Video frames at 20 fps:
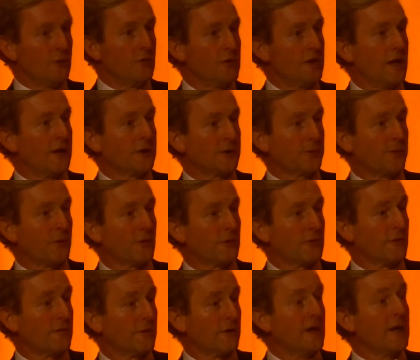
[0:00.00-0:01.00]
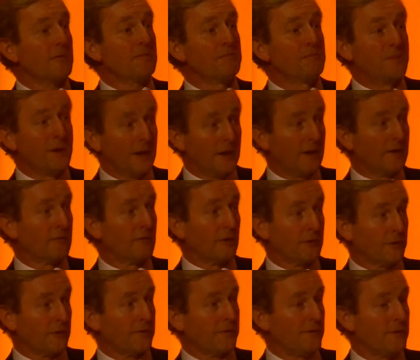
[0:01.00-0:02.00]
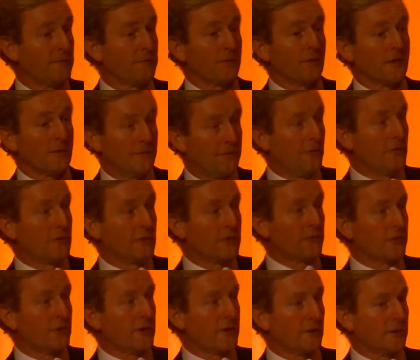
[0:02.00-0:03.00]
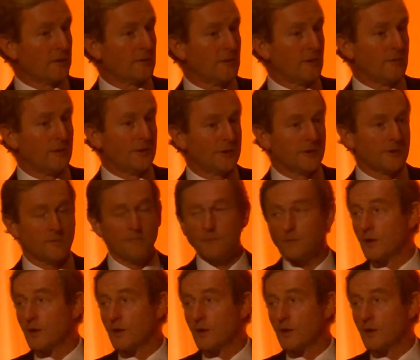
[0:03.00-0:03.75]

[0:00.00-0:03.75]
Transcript: We export over 8 billion worth of food and drink at the moment.